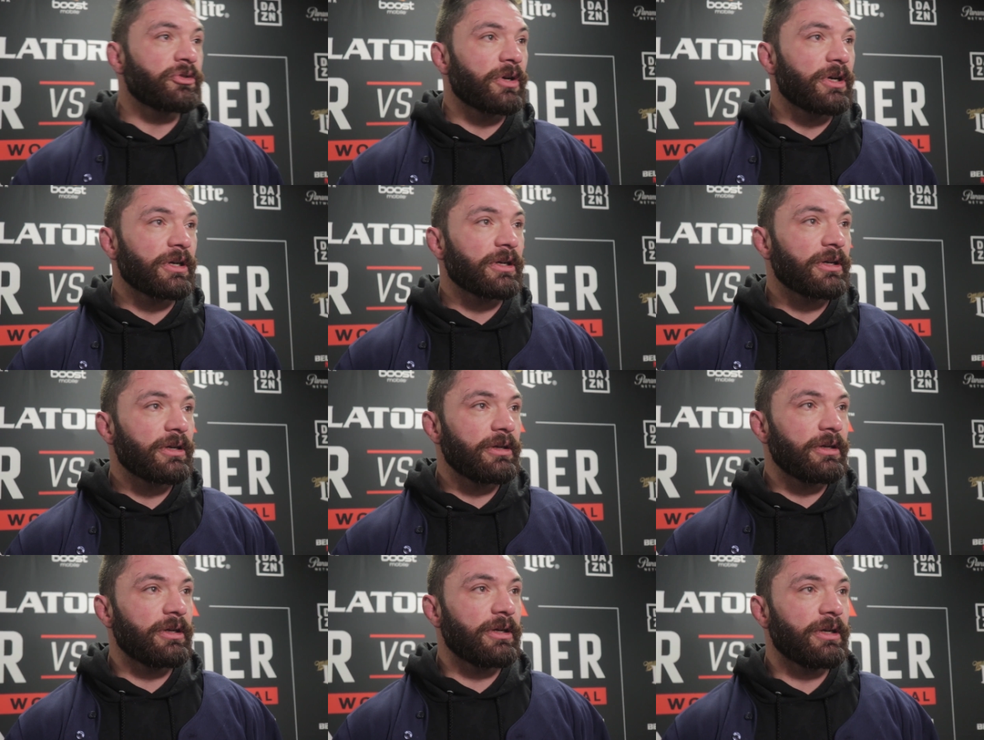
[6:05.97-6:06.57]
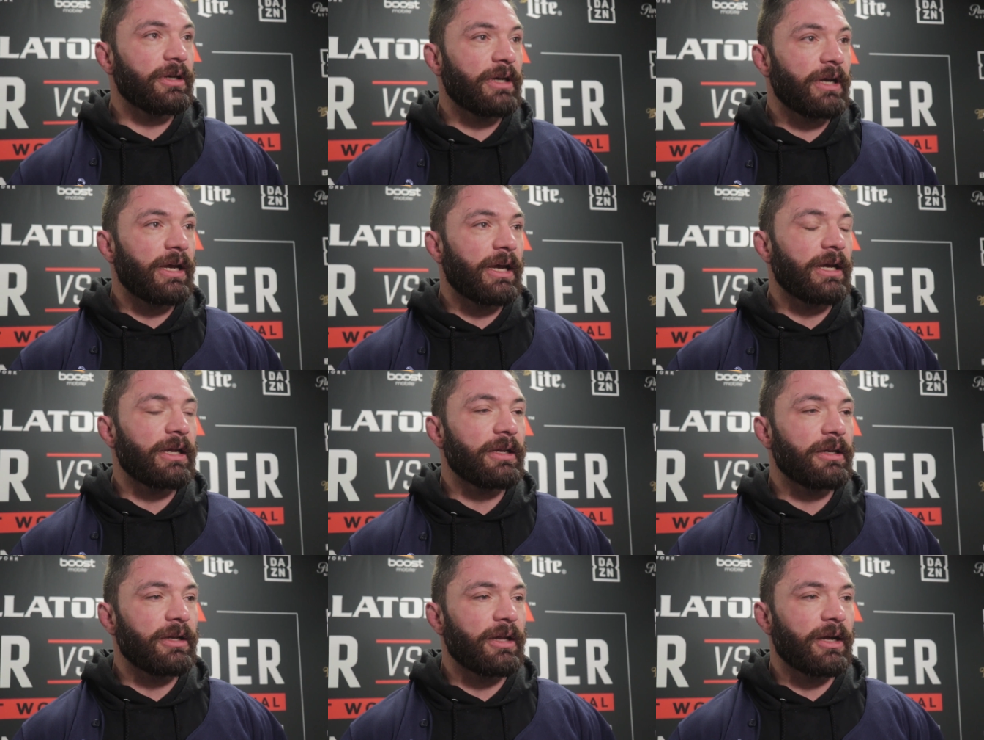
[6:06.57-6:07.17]
drunk
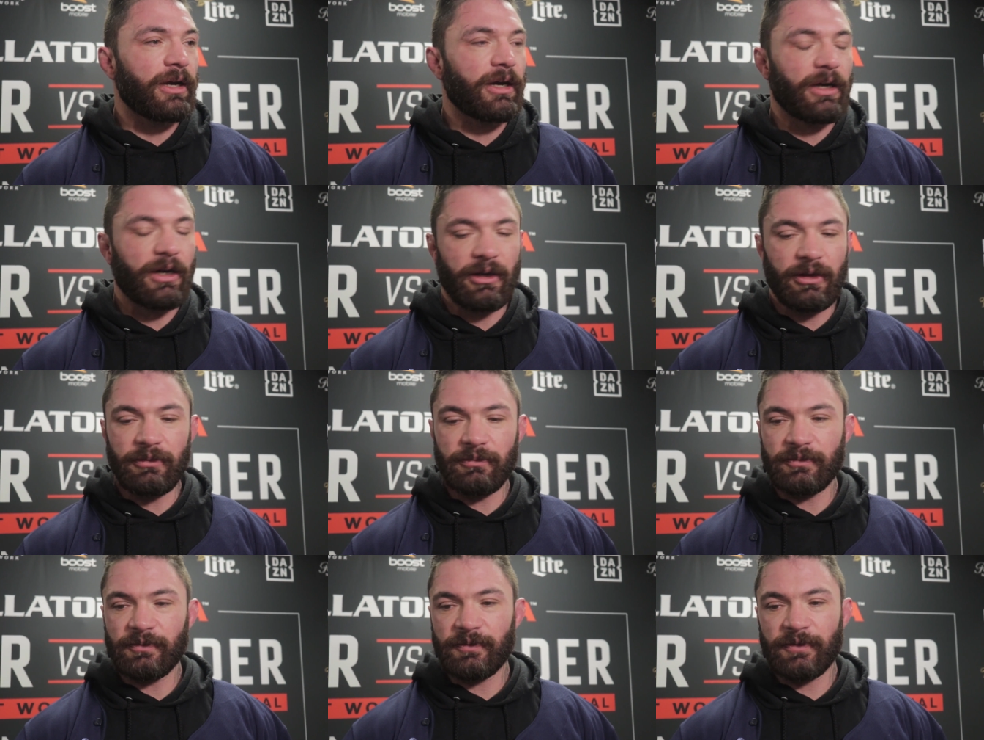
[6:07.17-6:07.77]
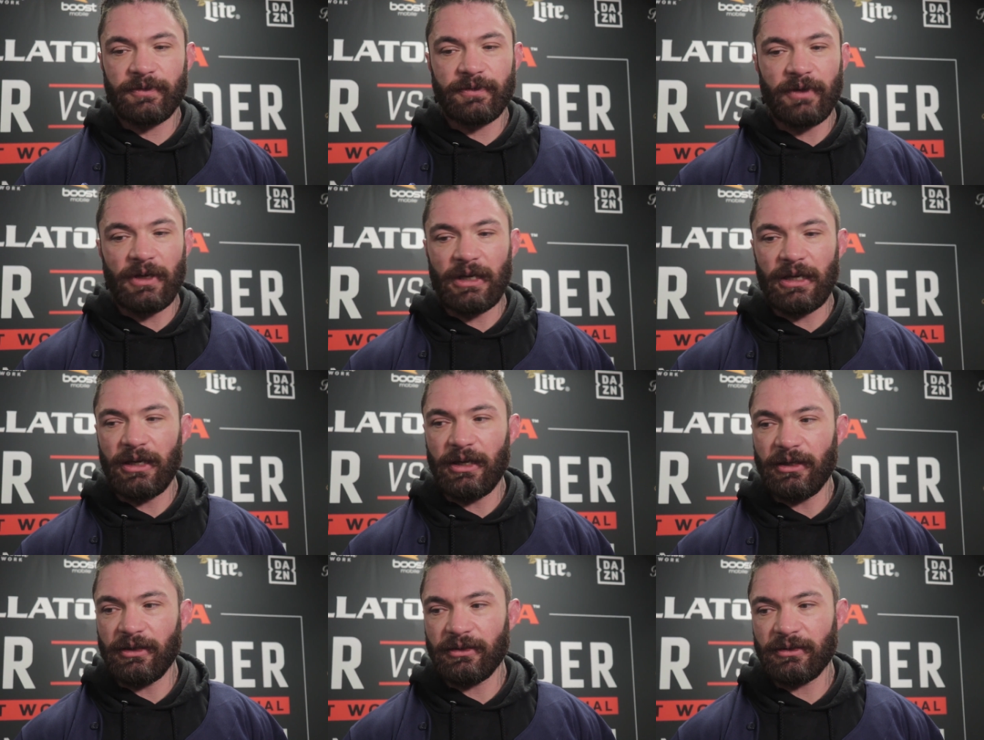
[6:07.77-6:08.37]
and
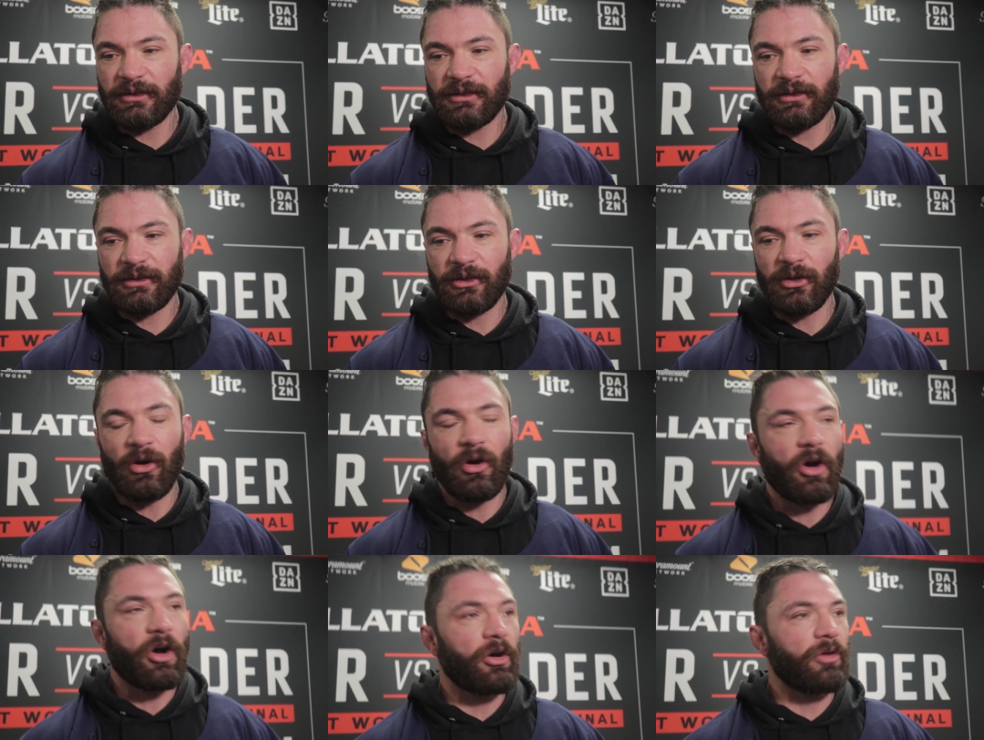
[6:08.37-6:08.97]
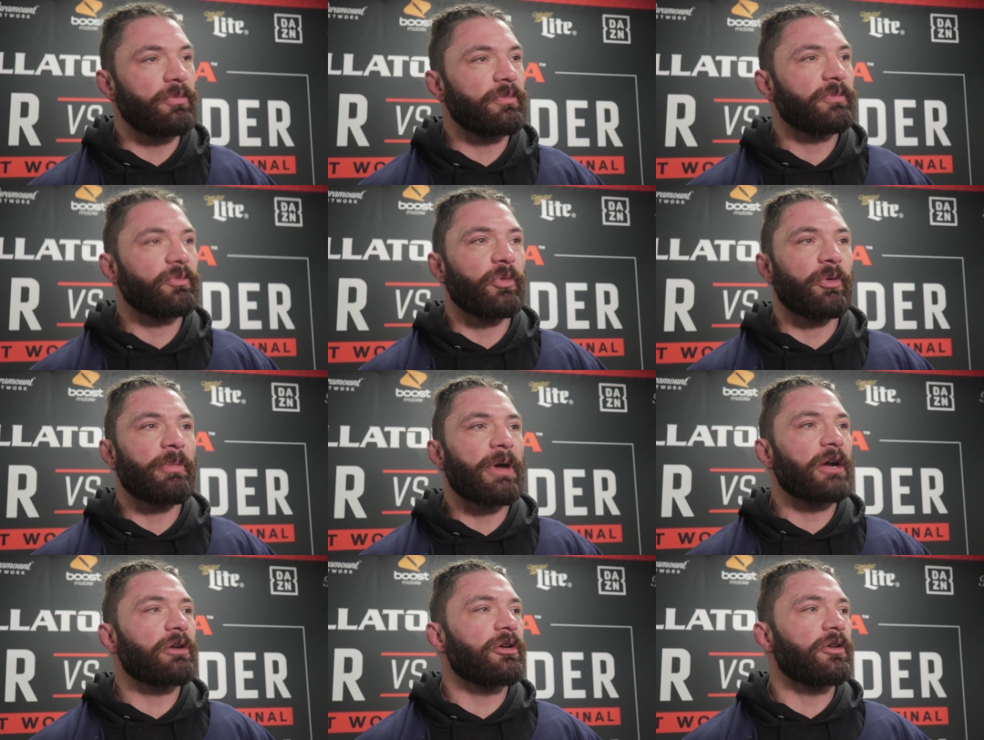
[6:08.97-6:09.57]
fucking go home
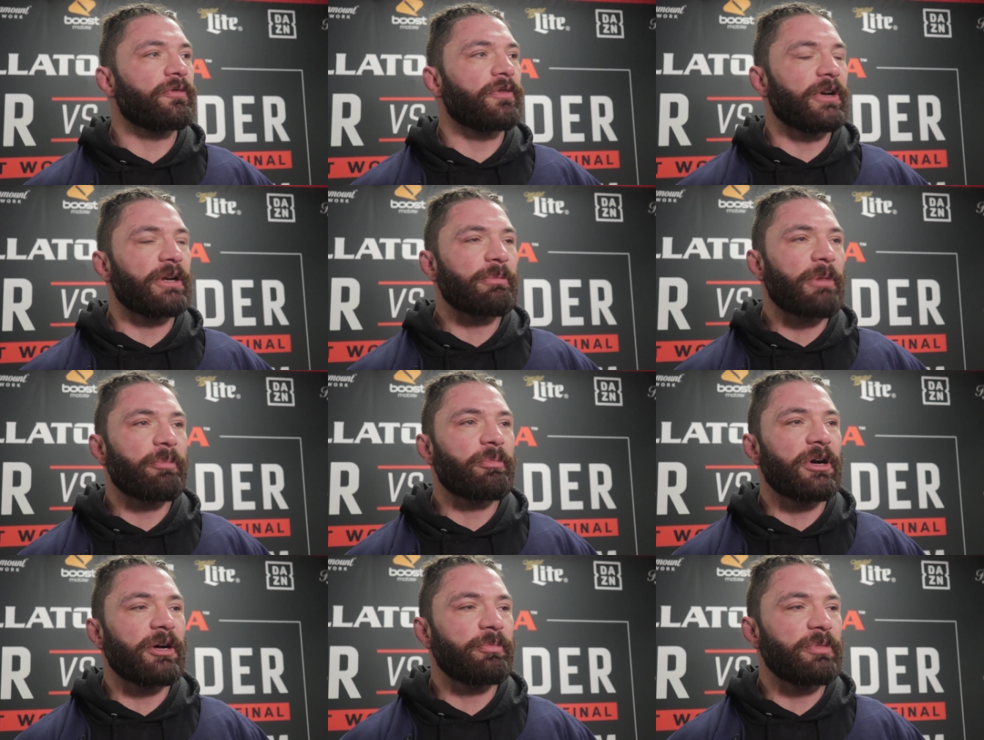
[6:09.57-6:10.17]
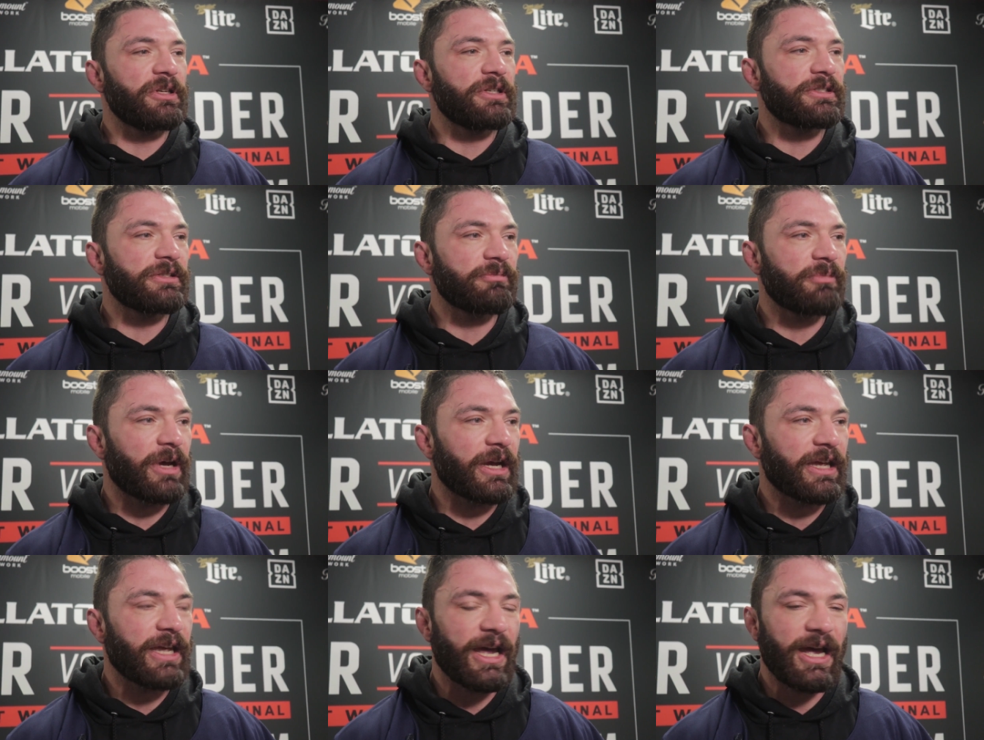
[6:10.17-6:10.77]
with my girlfriend and my puppies and
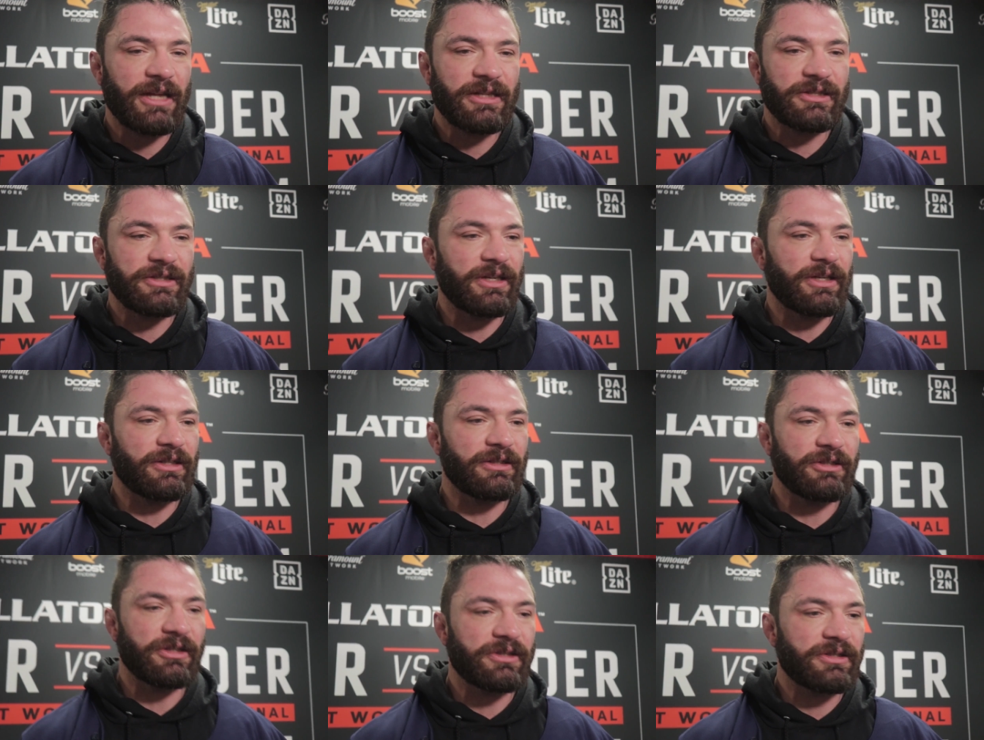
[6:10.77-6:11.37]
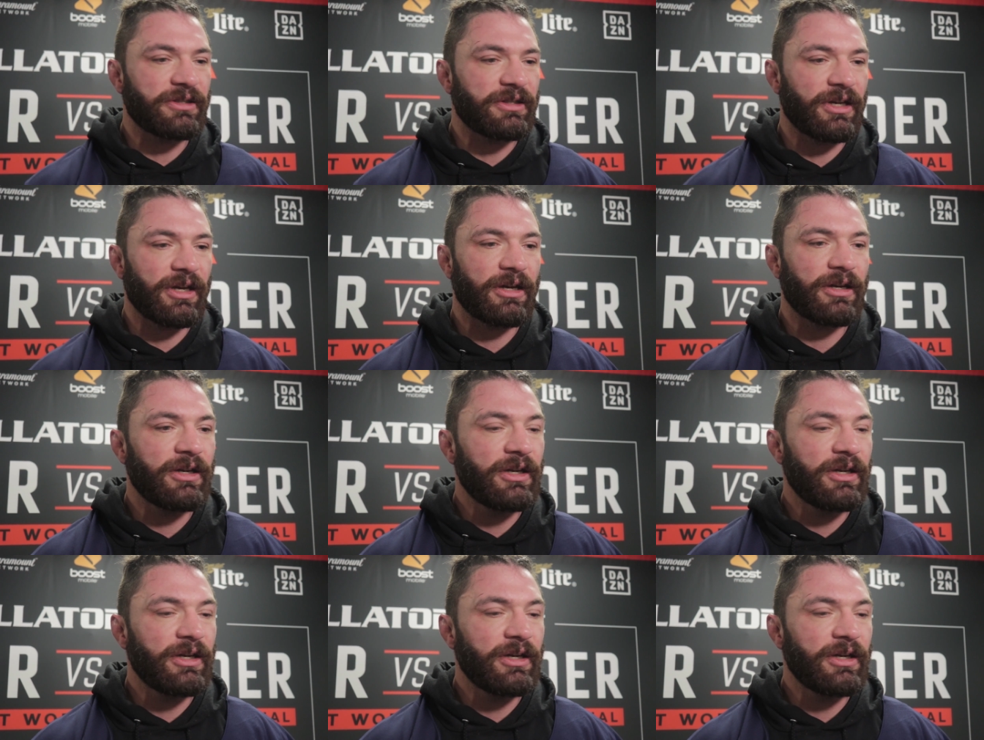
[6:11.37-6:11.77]
my cats and just